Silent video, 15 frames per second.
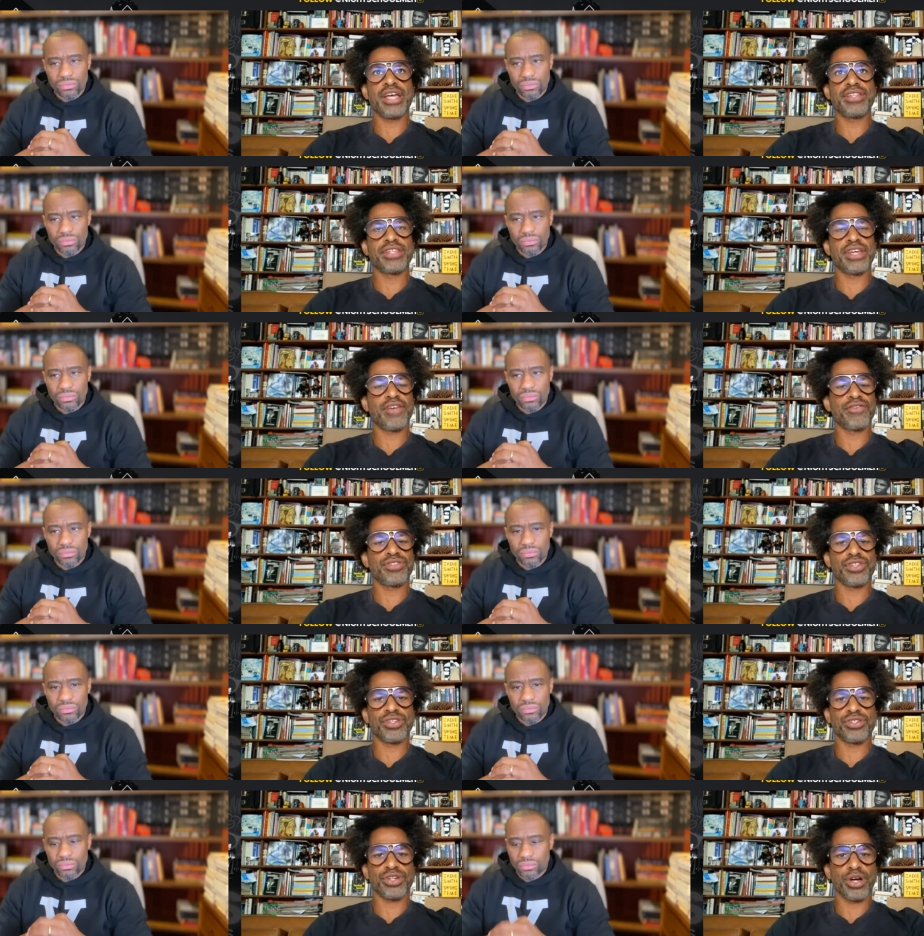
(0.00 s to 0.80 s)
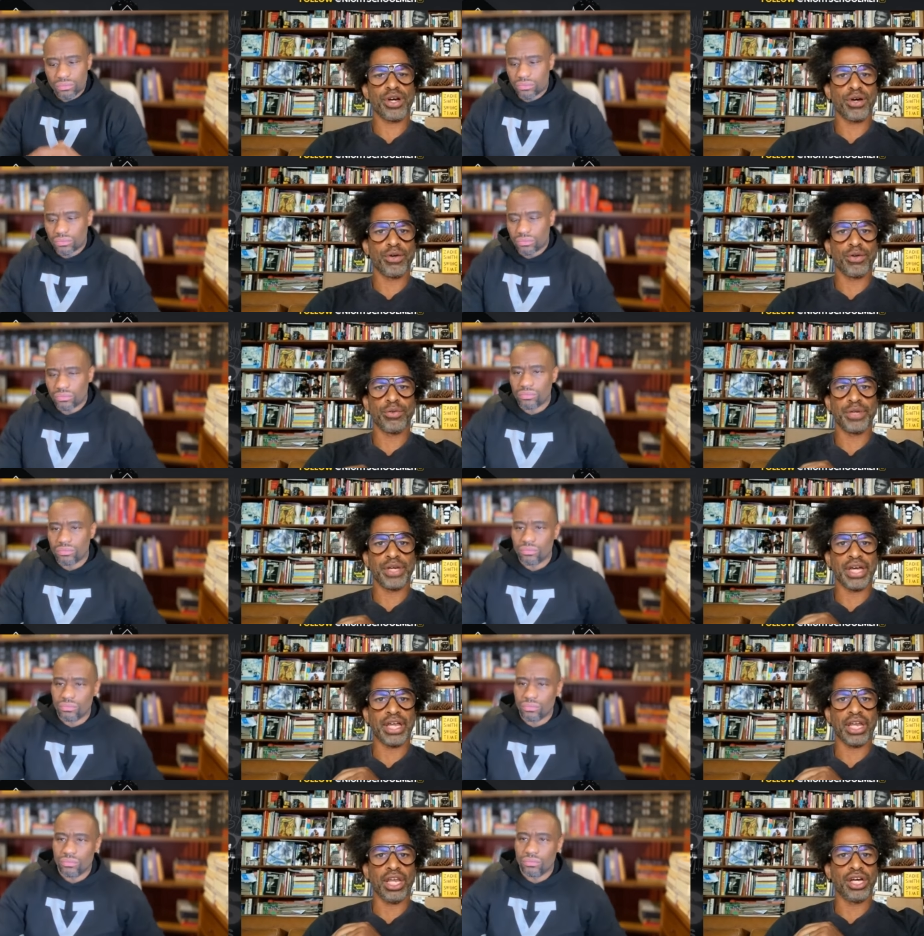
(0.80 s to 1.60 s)
Speaker 1: in San Francisco. We
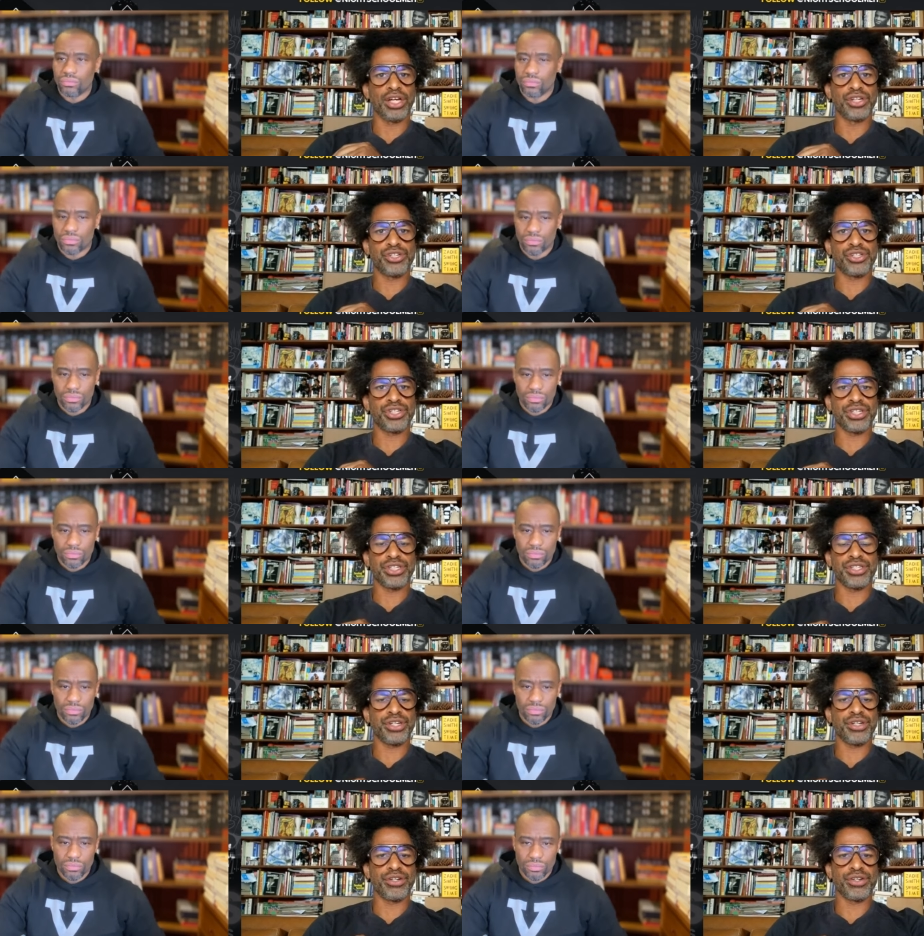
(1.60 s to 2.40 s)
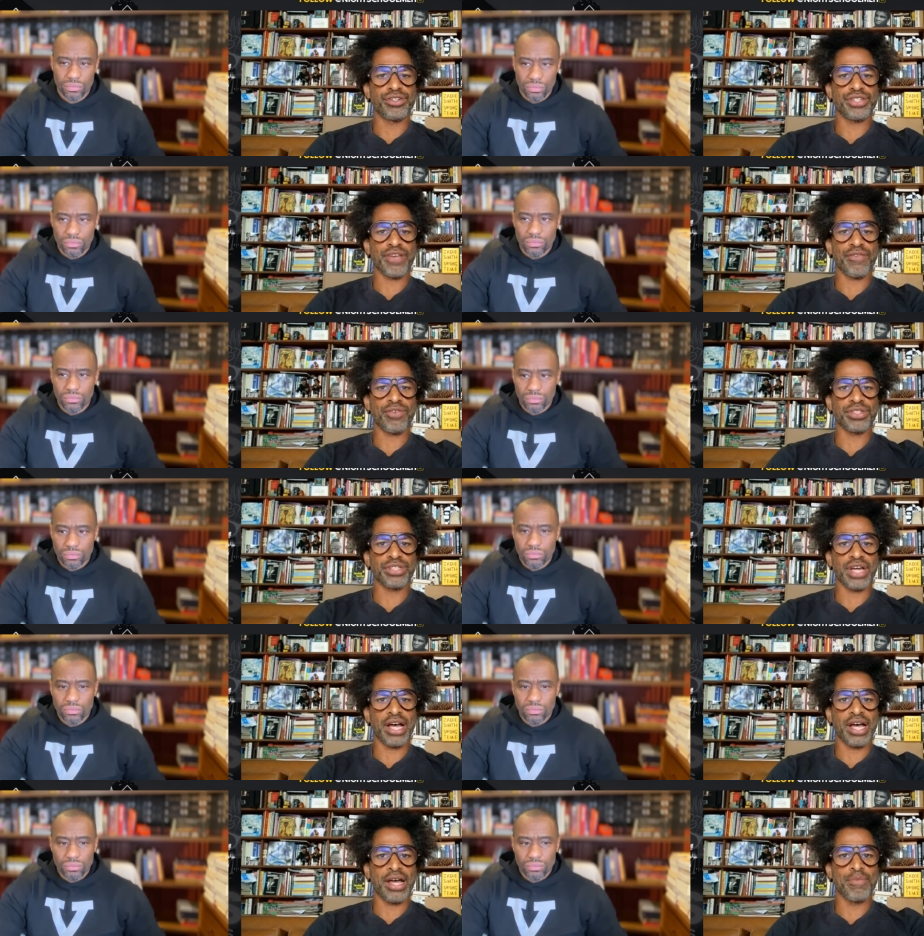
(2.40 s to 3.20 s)
had lunch and dinner several
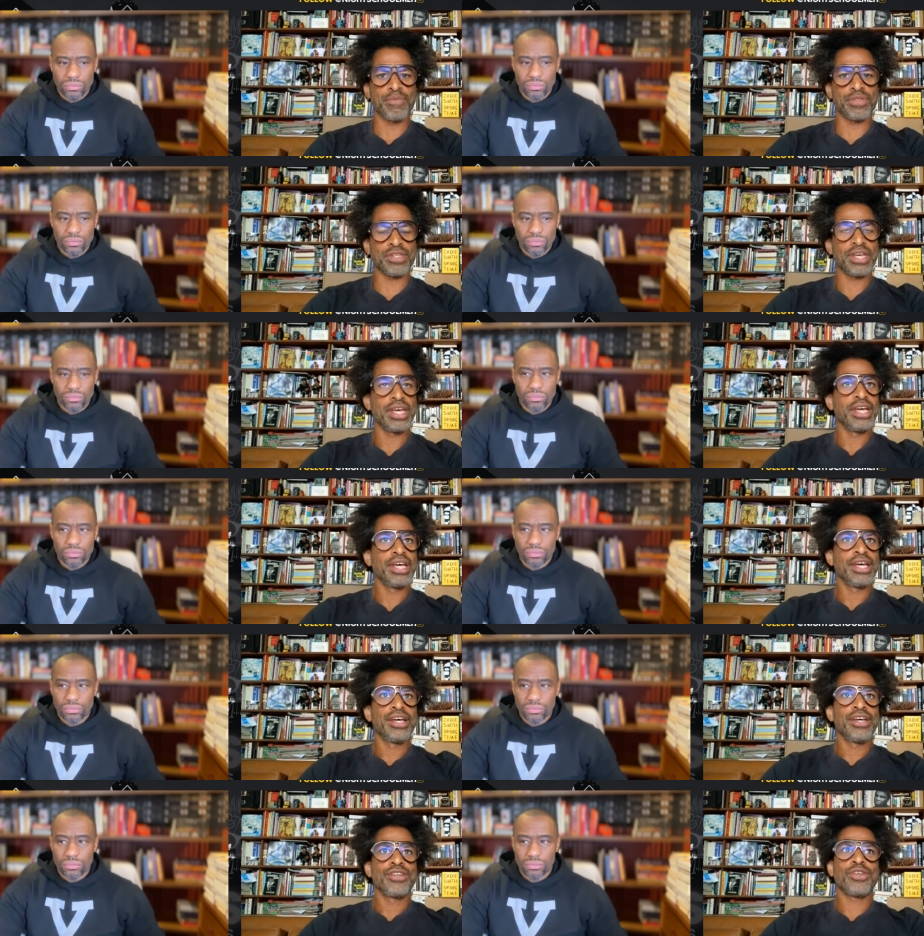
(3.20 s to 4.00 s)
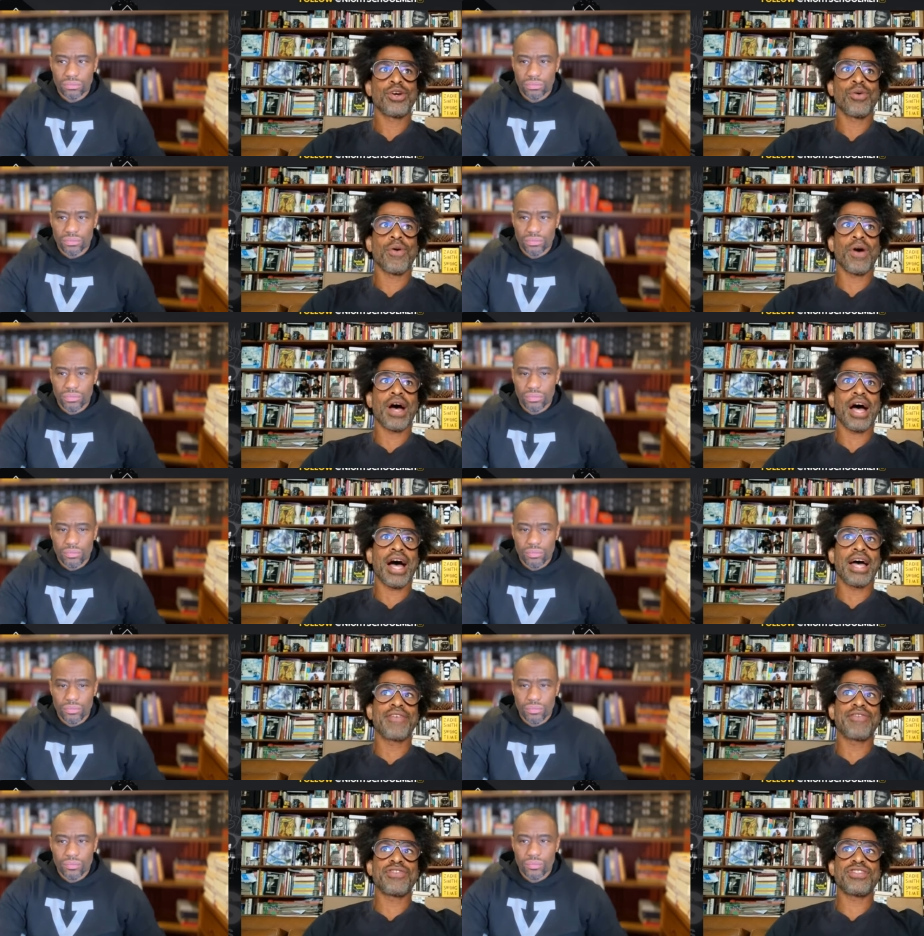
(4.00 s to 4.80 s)
times. So
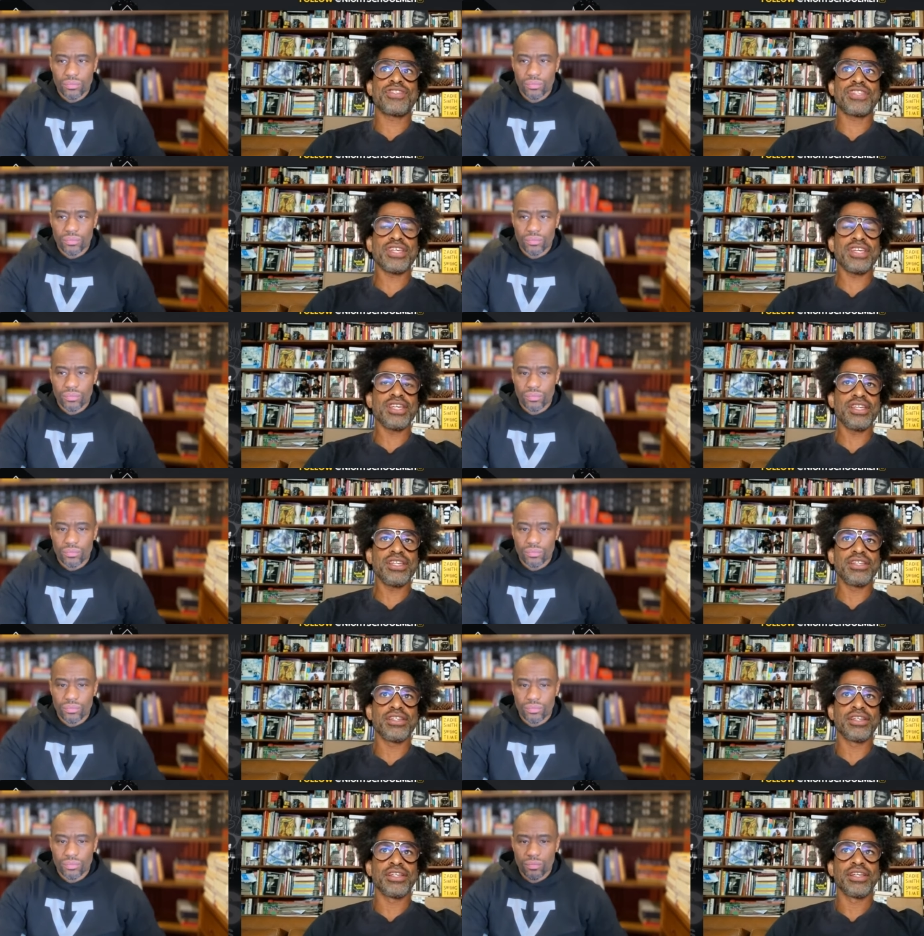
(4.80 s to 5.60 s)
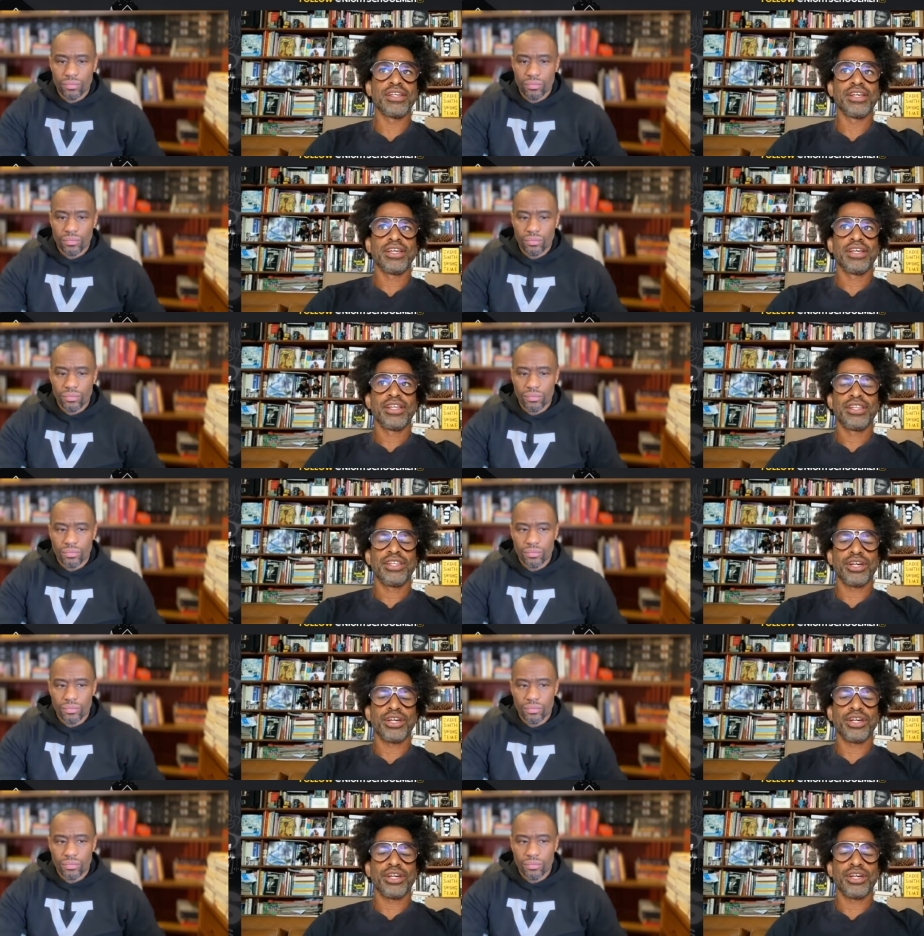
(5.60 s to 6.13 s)
I've seen the